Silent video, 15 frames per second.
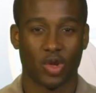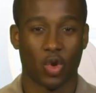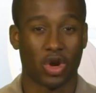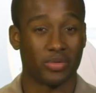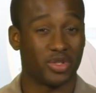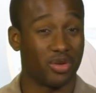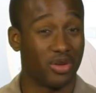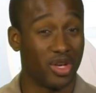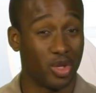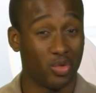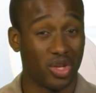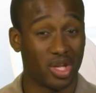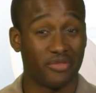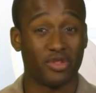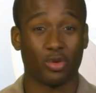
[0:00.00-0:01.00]
Welcome to a new
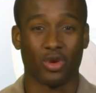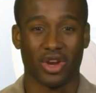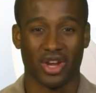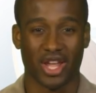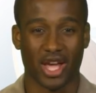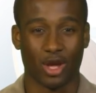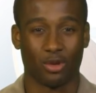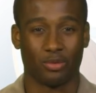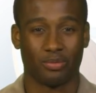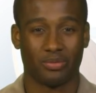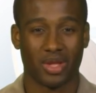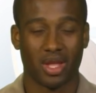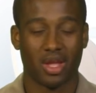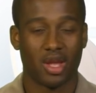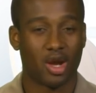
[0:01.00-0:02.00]
week of the Rundown.
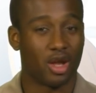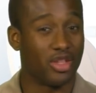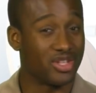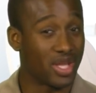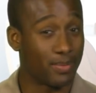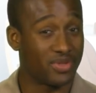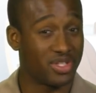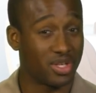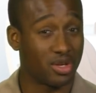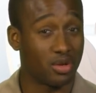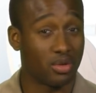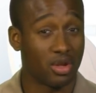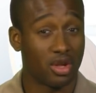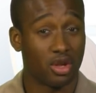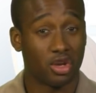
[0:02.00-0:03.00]
On this
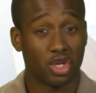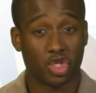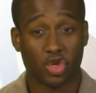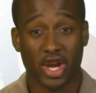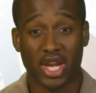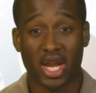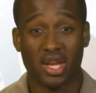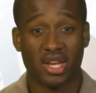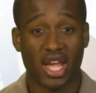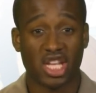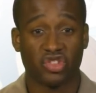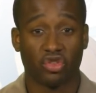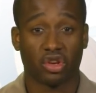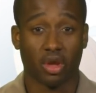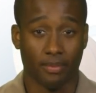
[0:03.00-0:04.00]
episode, training
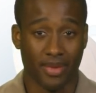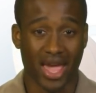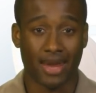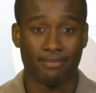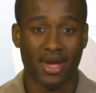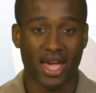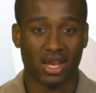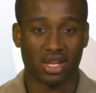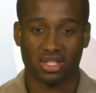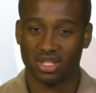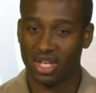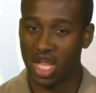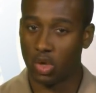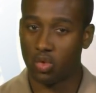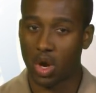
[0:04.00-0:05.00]
dates for Command Manage
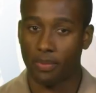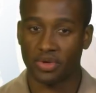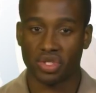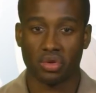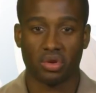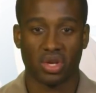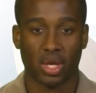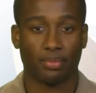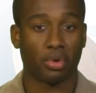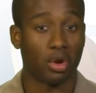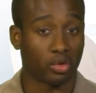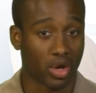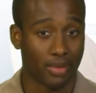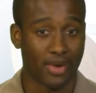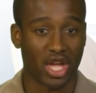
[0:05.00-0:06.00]
Equal Opportunity
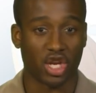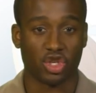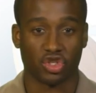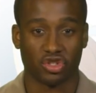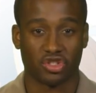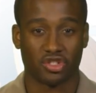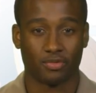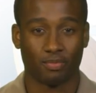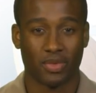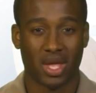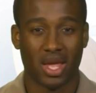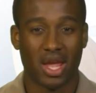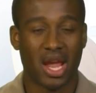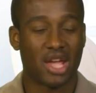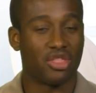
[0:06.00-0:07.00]
Program Managers,
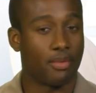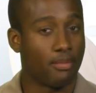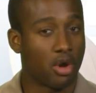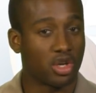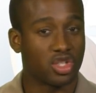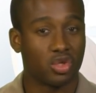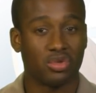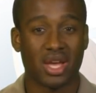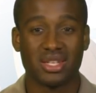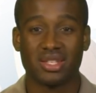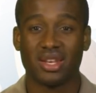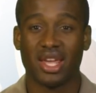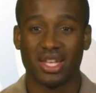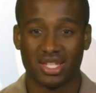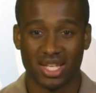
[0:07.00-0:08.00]
and the March
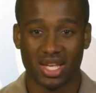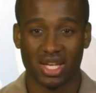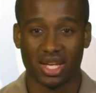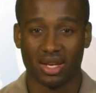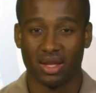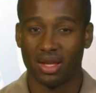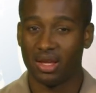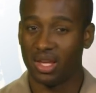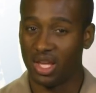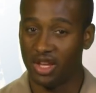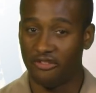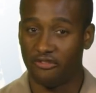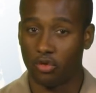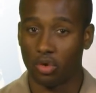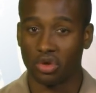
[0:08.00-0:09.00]
2018
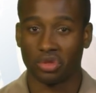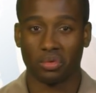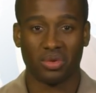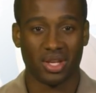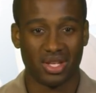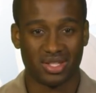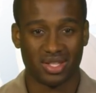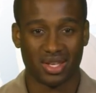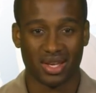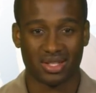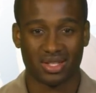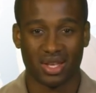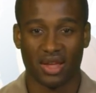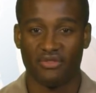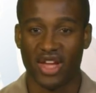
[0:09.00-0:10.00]
E4 through
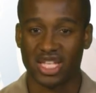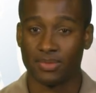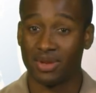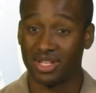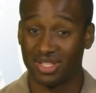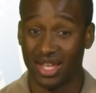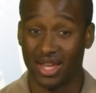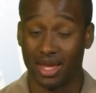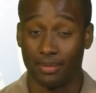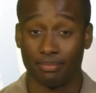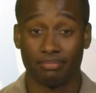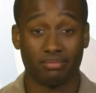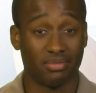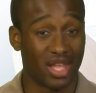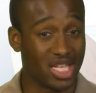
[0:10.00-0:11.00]
E6 Advancement Exam
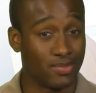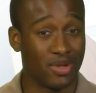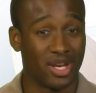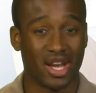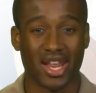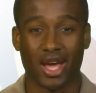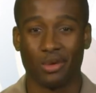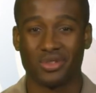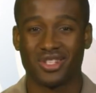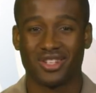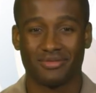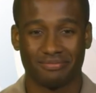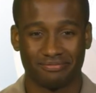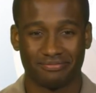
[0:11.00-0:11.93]
has been announced.